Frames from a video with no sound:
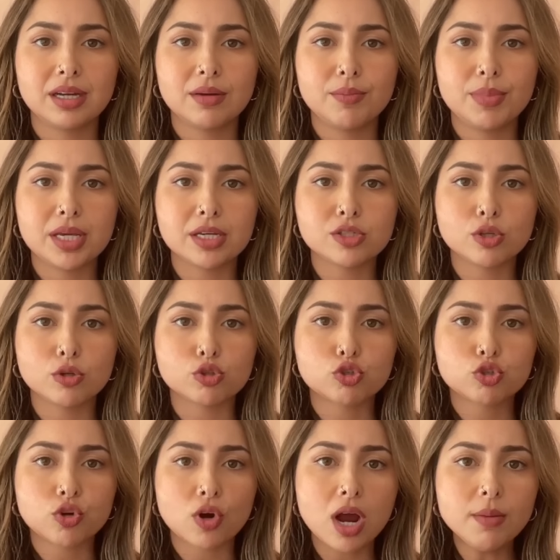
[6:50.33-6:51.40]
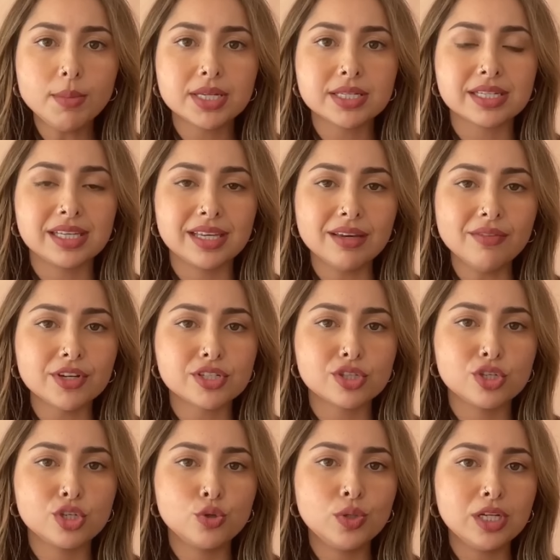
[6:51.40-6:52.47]
because those traumas give us the
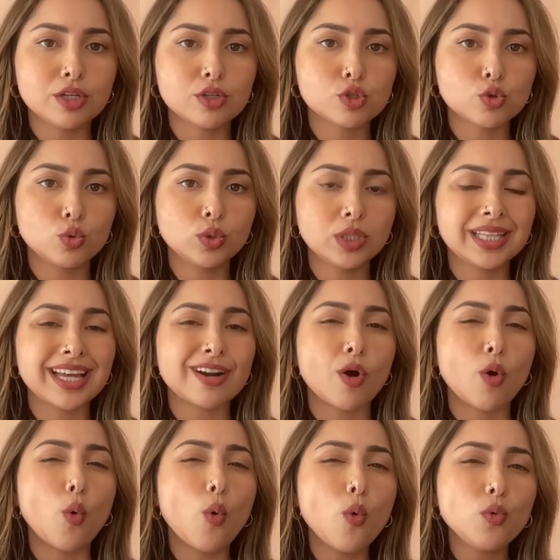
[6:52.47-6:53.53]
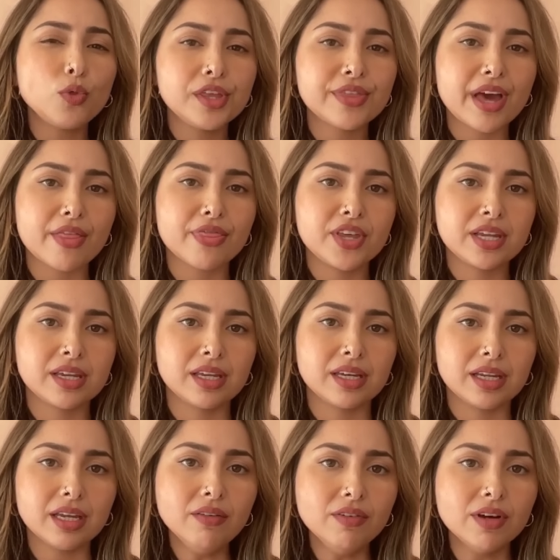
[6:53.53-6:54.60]
unique schooling that only that thing can
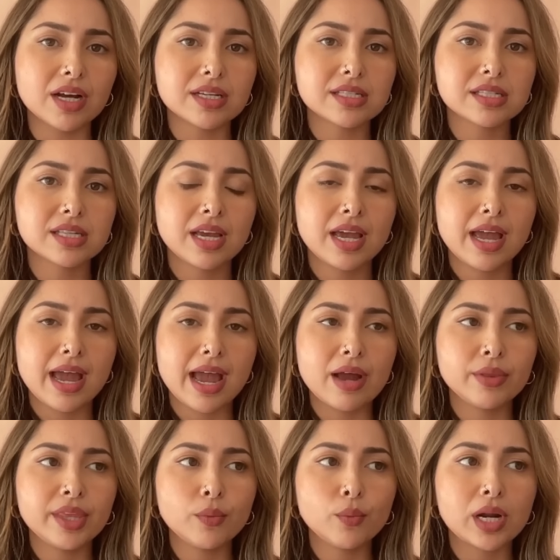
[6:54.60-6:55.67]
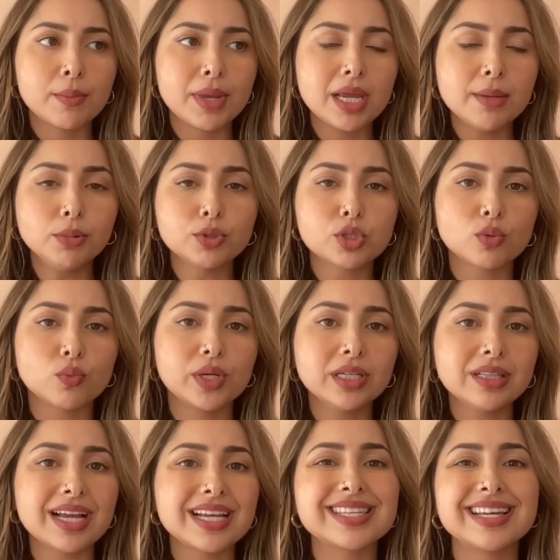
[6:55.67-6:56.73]
give us. And then when I'm able to
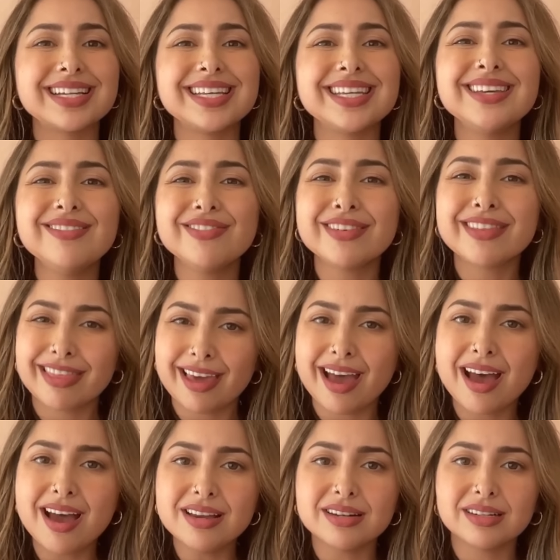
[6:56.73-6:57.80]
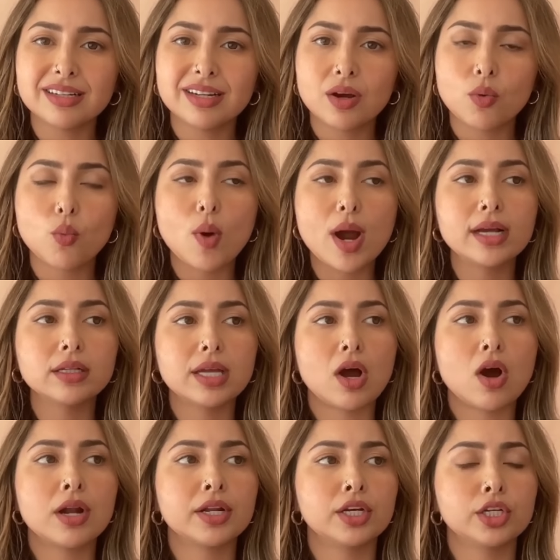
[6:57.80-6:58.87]
realize that even that, while
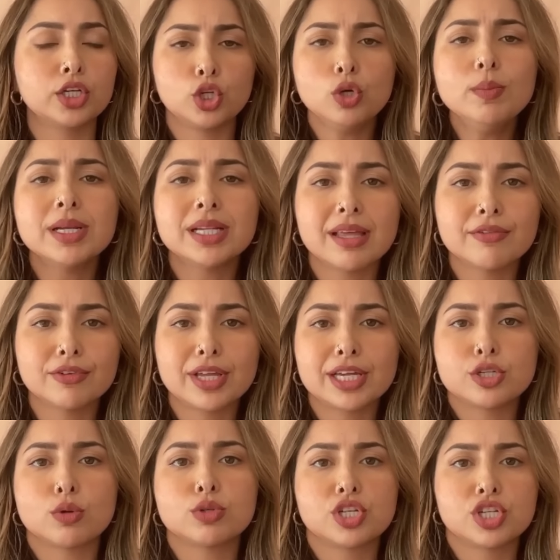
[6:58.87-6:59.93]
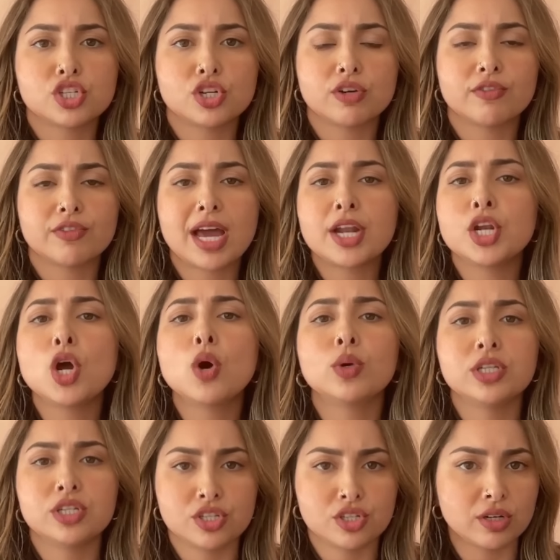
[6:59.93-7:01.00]
on a human level, I don't deserve that, no
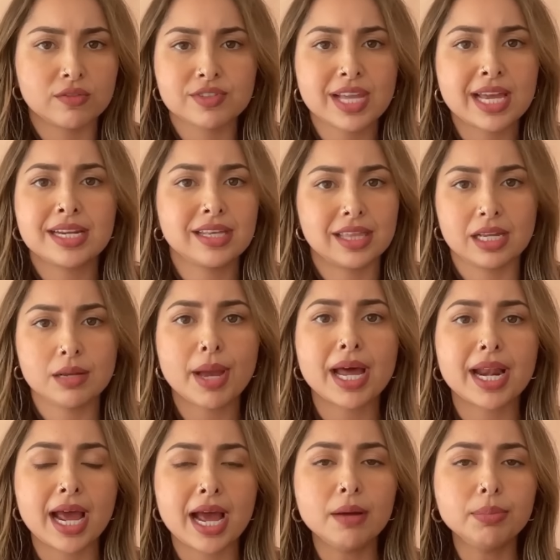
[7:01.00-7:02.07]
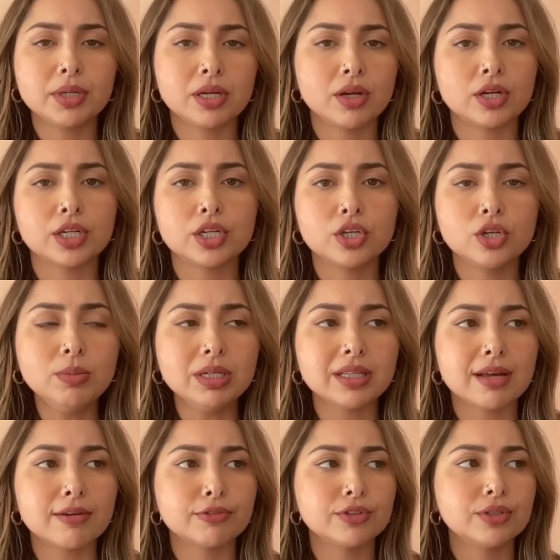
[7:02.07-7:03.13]
one deserves anything bad happening on a human
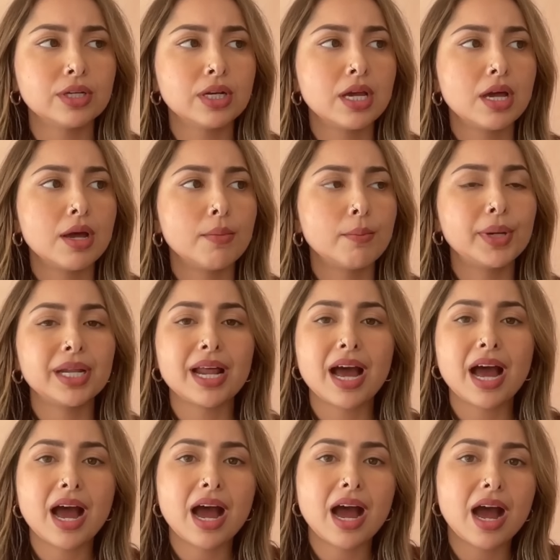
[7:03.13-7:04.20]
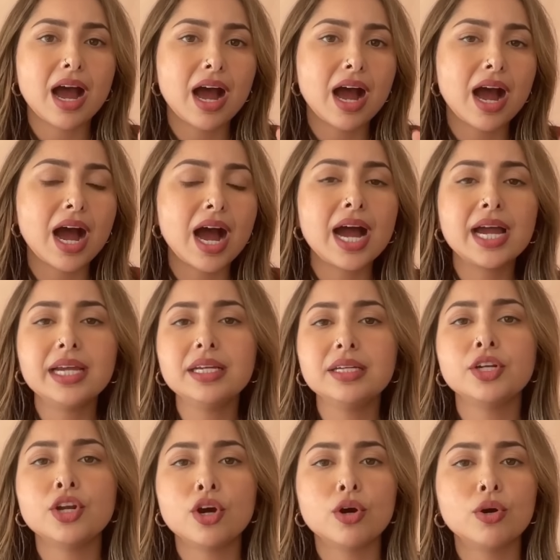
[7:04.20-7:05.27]
level, but I
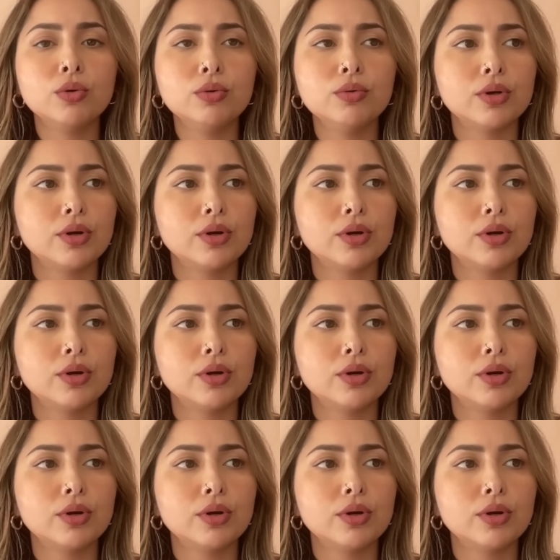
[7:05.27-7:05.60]
know